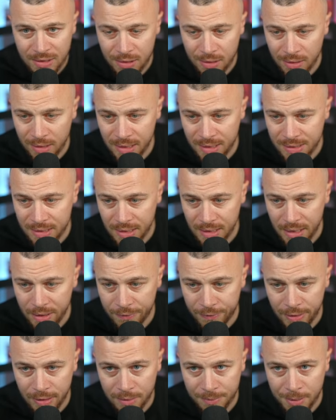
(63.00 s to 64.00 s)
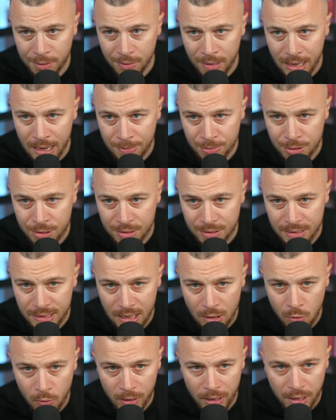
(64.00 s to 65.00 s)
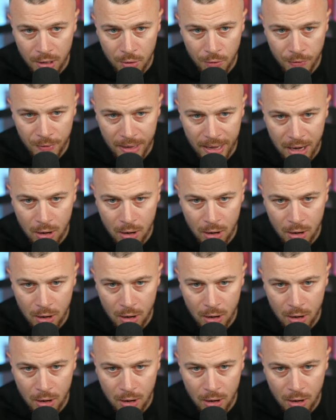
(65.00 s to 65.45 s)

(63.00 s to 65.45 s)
So, let's see the available options now. We go